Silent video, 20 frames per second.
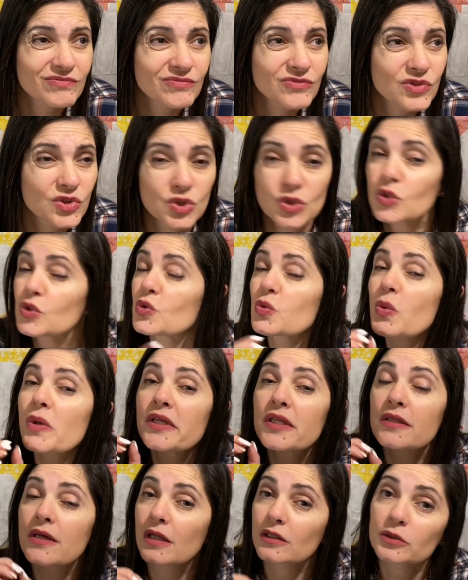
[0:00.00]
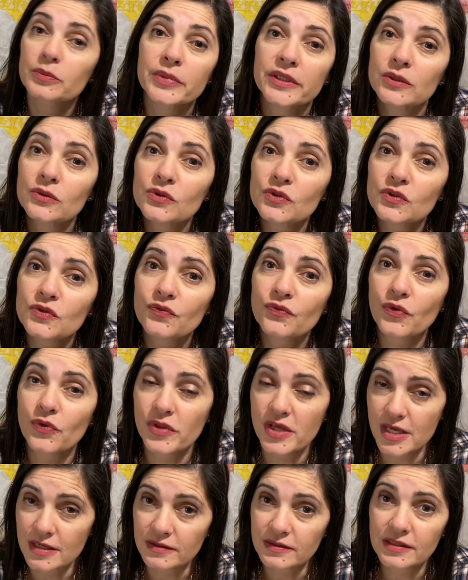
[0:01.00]
2 $20 bills for the
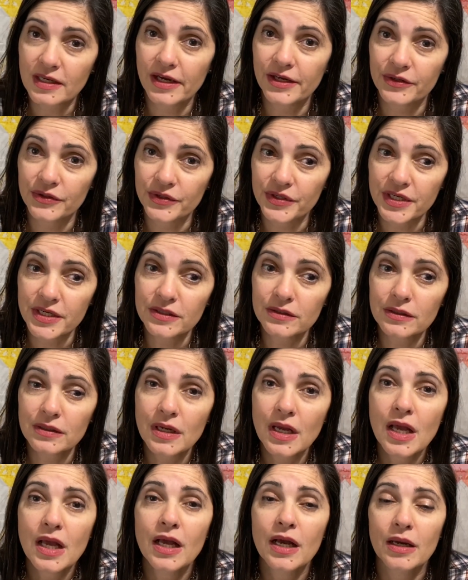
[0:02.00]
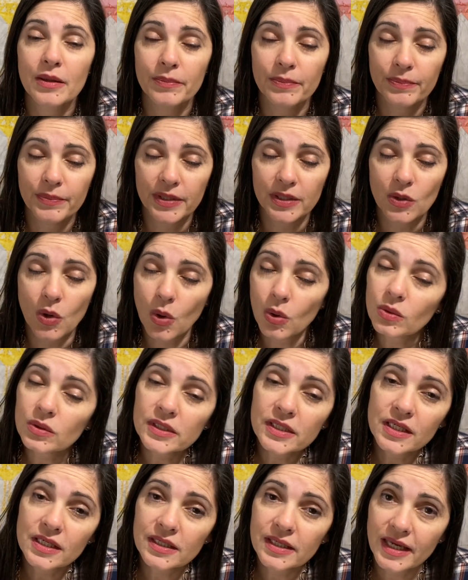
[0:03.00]
entire year, but only
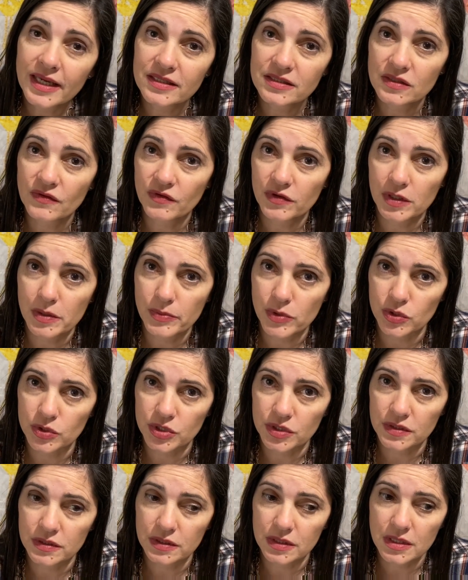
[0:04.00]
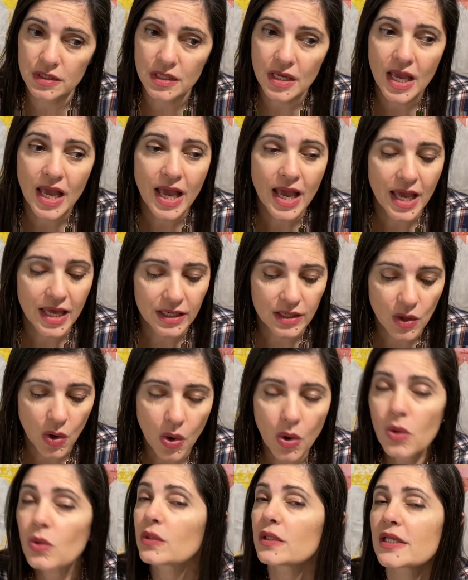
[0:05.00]
in case of an emergency and
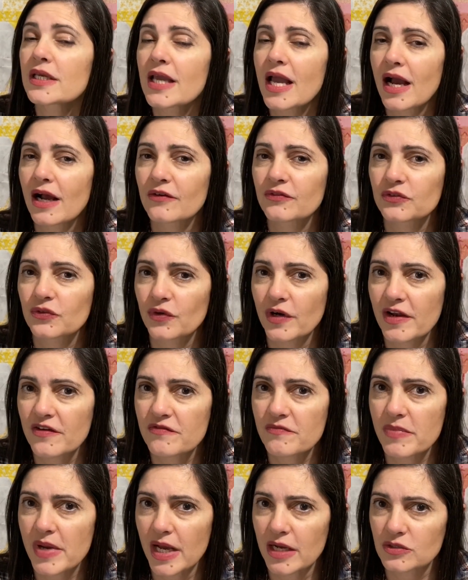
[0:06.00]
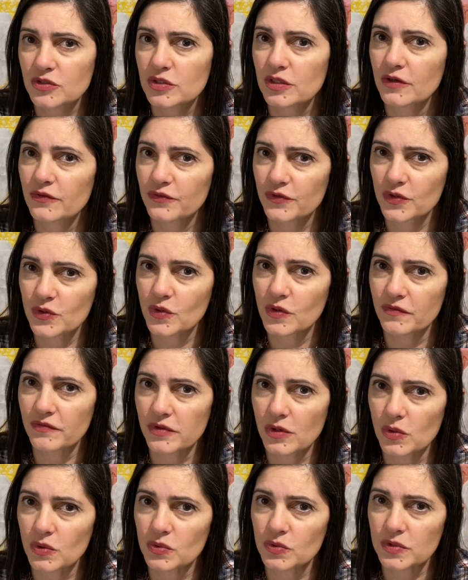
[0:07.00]
only after I've bashed a few of
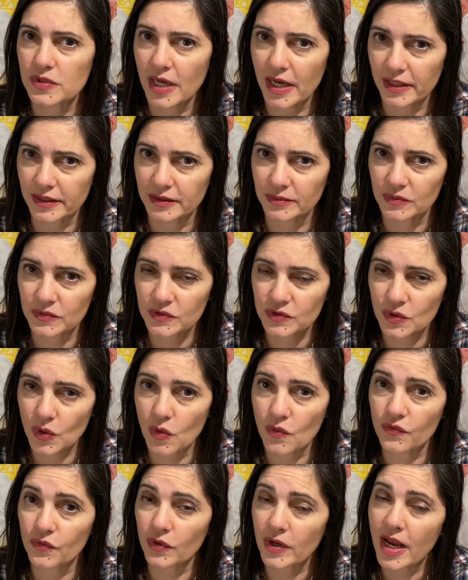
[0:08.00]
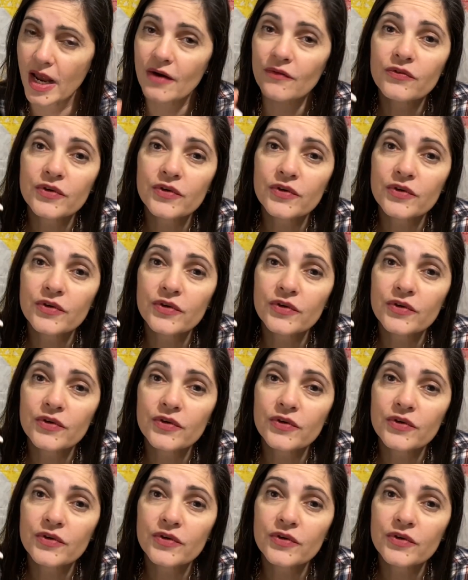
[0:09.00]
those items. So for every